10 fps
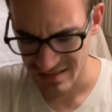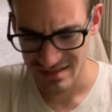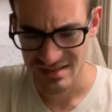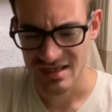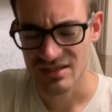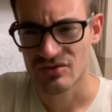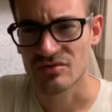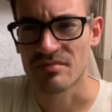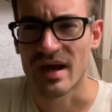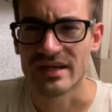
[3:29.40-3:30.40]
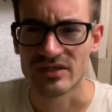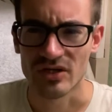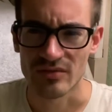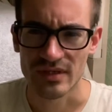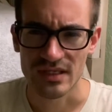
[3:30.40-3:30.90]
a nice
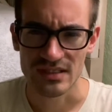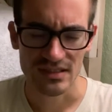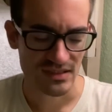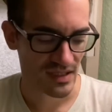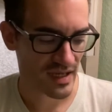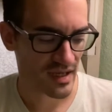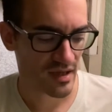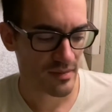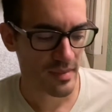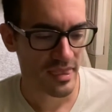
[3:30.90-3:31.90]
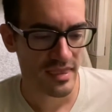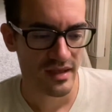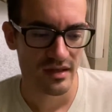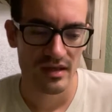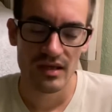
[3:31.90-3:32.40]
reminder because it's like
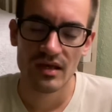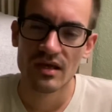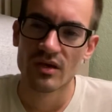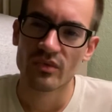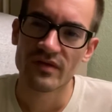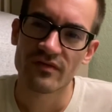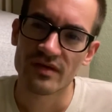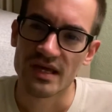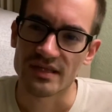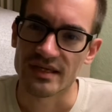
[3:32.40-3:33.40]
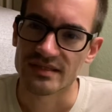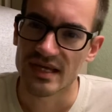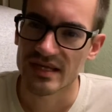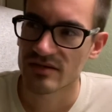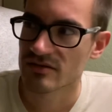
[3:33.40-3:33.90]
we forget, like
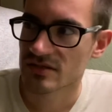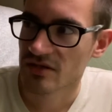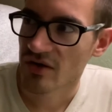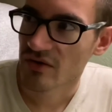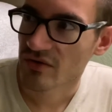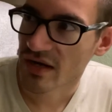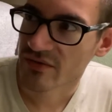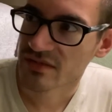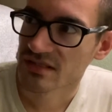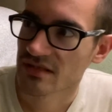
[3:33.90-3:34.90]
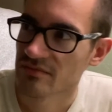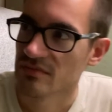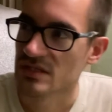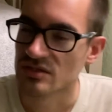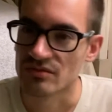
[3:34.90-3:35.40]
10 years ago, I was a
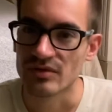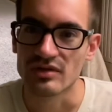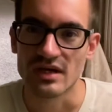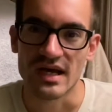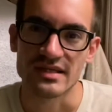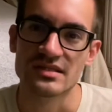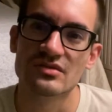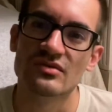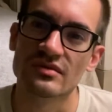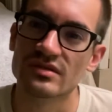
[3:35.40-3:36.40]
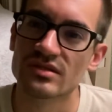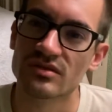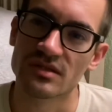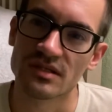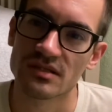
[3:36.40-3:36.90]
miserable high school
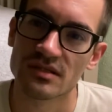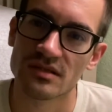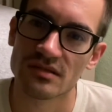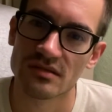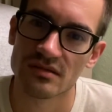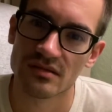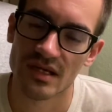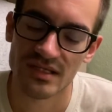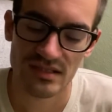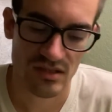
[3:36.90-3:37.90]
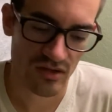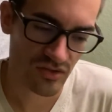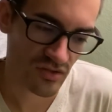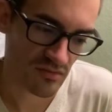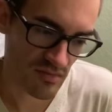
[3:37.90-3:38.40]
student. And it's hard
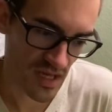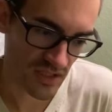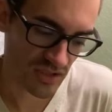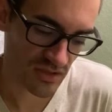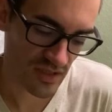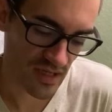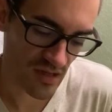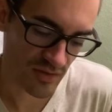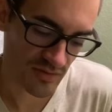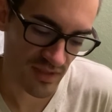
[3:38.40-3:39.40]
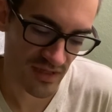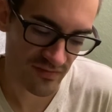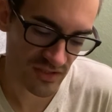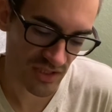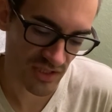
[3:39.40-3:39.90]
to imagine like how much my life
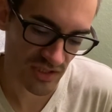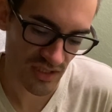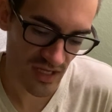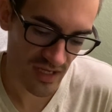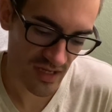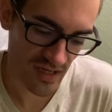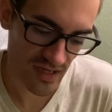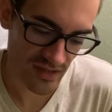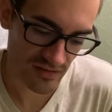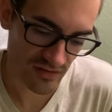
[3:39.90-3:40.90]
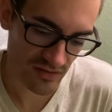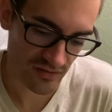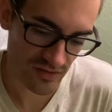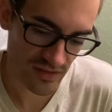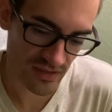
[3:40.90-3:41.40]
has changed. I
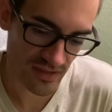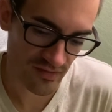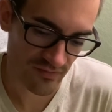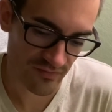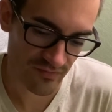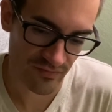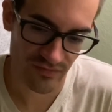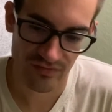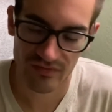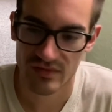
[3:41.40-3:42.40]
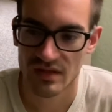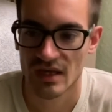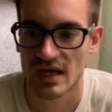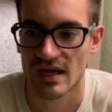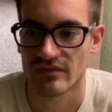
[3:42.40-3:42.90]
literally live
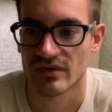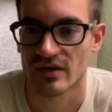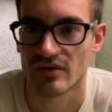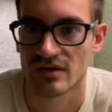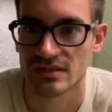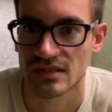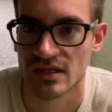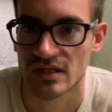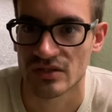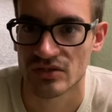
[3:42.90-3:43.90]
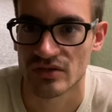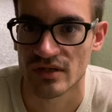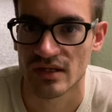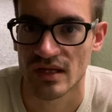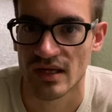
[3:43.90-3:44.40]
halfway across the
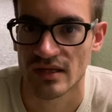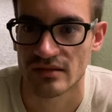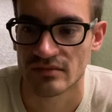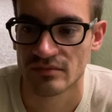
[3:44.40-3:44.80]
country and